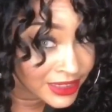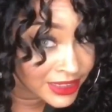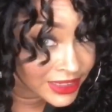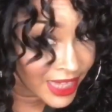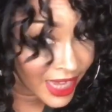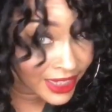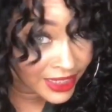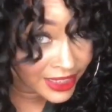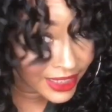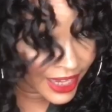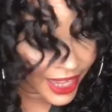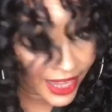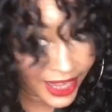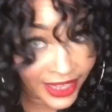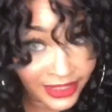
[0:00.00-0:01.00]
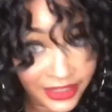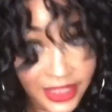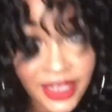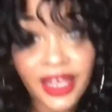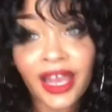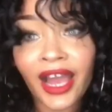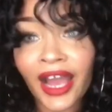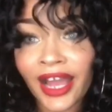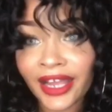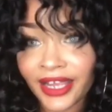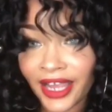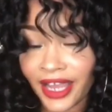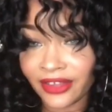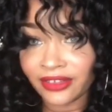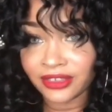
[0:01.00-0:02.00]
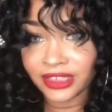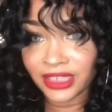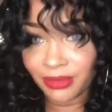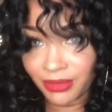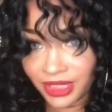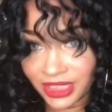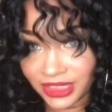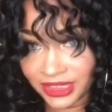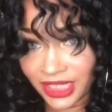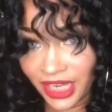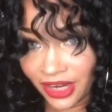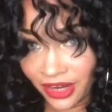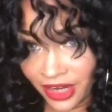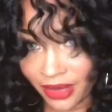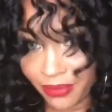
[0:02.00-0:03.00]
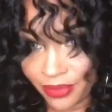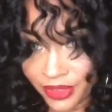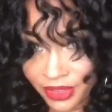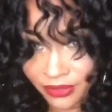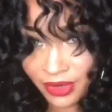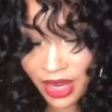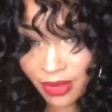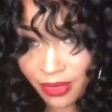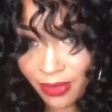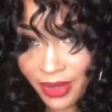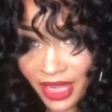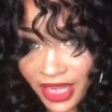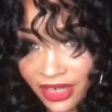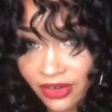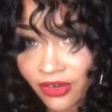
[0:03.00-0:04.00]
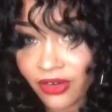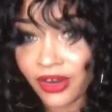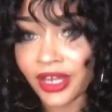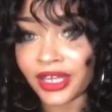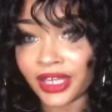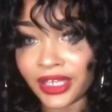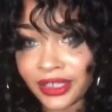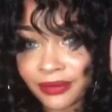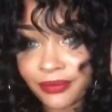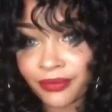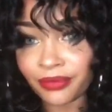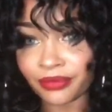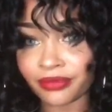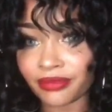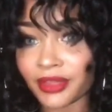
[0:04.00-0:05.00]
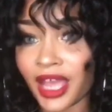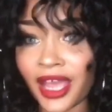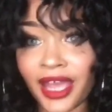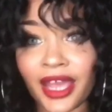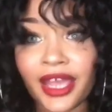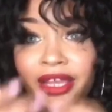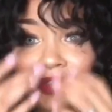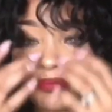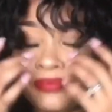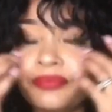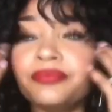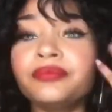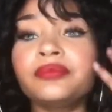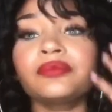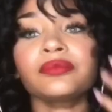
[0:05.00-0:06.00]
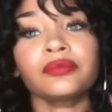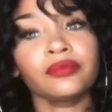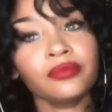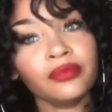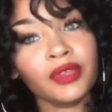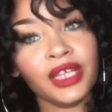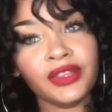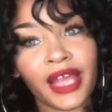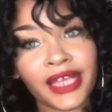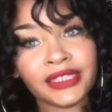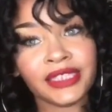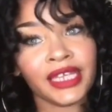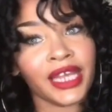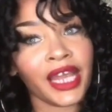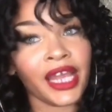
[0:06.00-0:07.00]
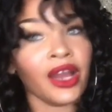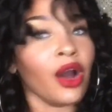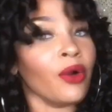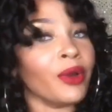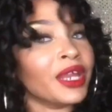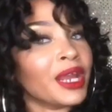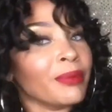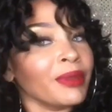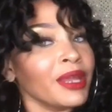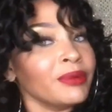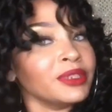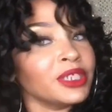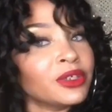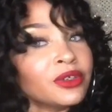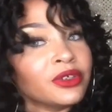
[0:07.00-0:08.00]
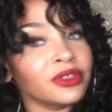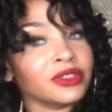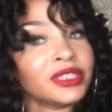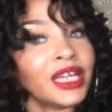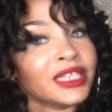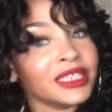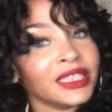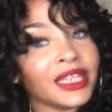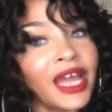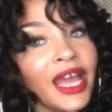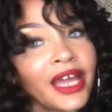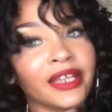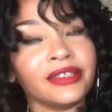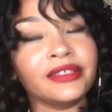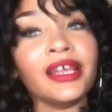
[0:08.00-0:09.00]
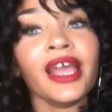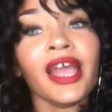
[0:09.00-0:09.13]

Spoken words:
It's not a lot. I gathered some of this hair and put a rubber band on it, and that's it. And oh, and I played with the curls. I did that.